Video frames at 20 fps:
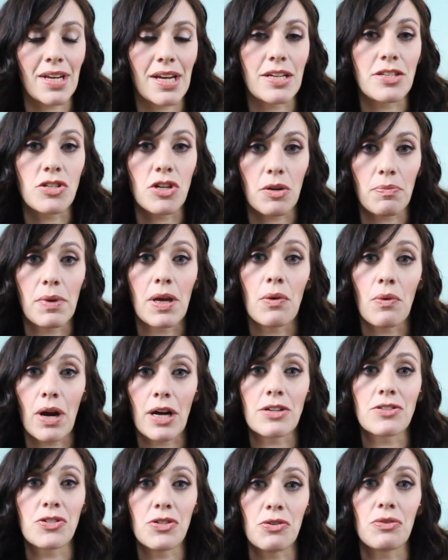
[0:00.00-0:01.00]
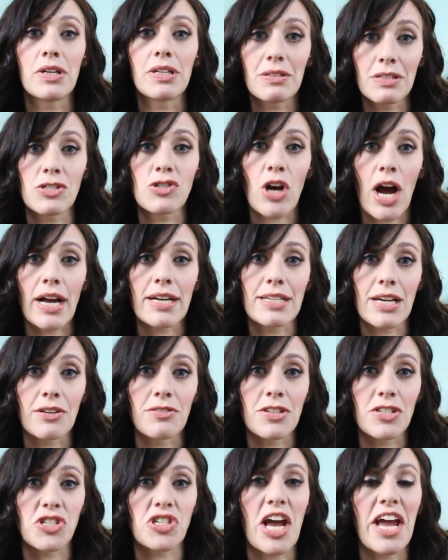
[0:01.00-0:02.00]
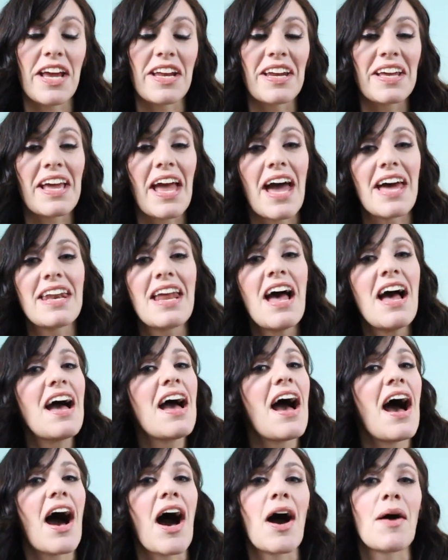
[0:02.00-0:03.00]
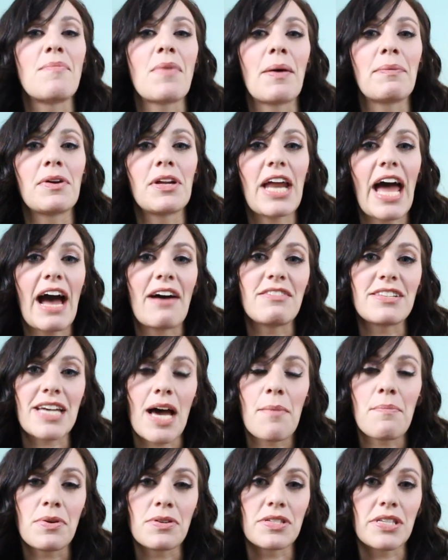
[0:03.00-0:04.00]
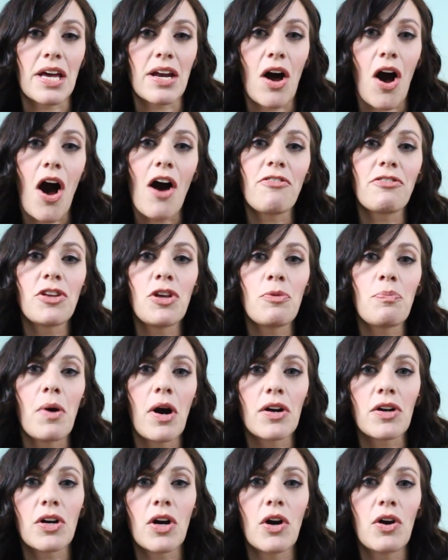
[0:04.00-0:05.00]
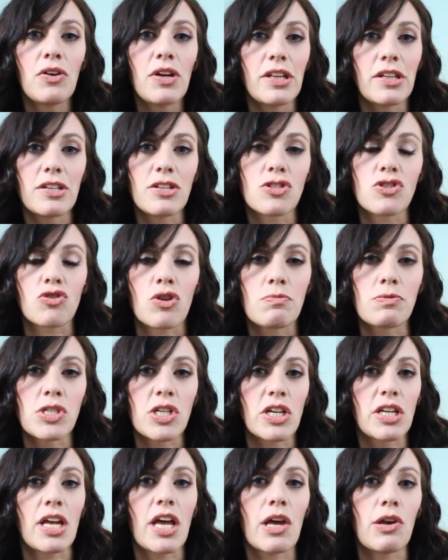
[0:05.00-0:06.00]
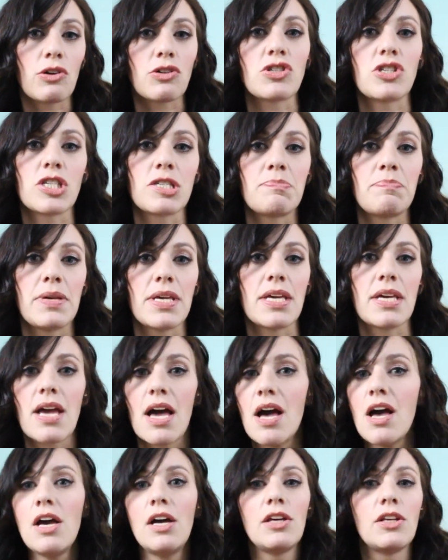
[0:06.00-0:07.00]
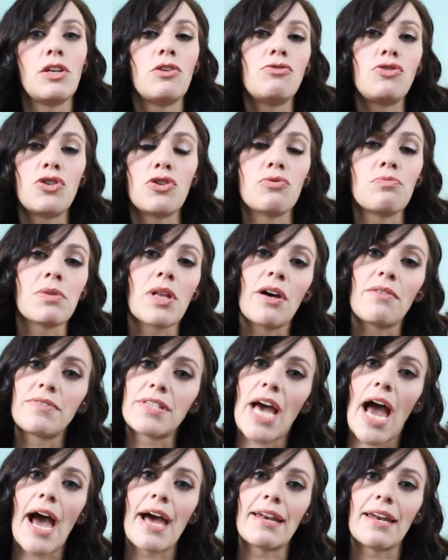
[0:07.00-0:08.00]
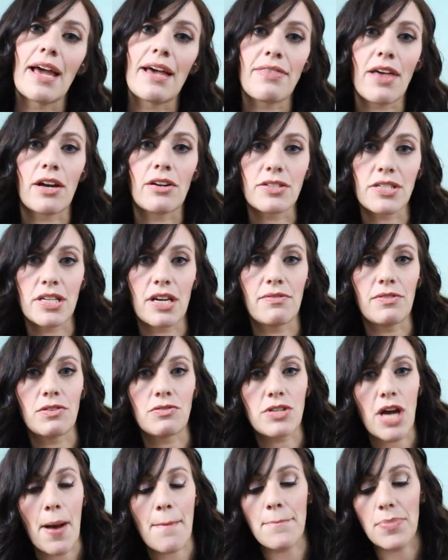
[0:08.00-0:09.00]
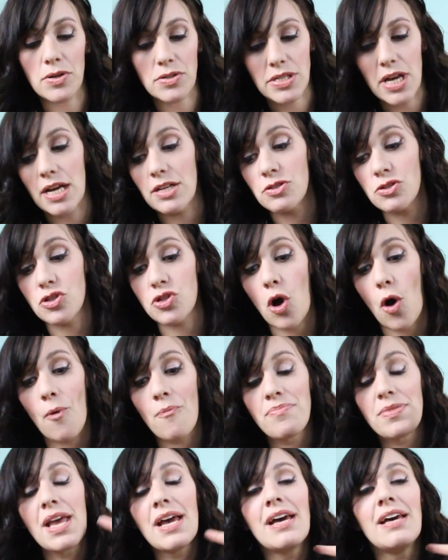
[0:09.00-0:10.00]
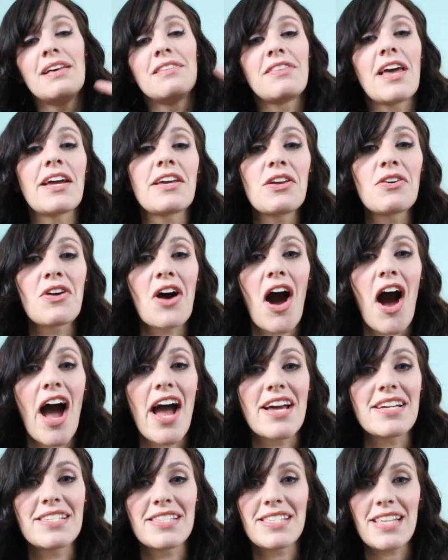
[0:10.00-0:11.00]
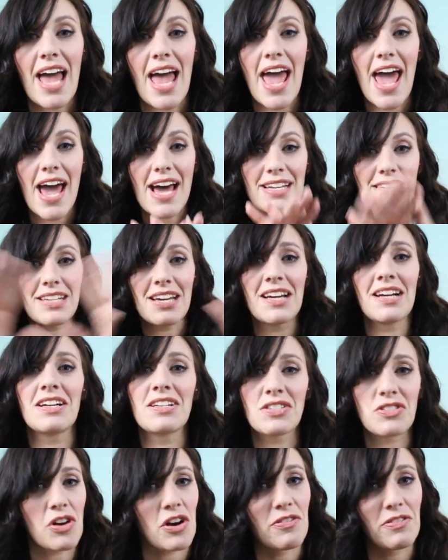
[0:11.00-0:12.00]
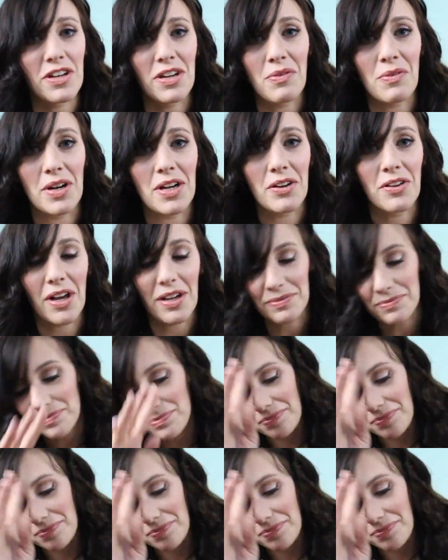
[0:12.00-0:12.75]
it took me a while to track down this chain again, I'm gonna have a 10% off coupon code in the description. It'll just be YouTube Love 10, and that'll save you 10%. So thank you guys, and sorry if you didn't want to hear that.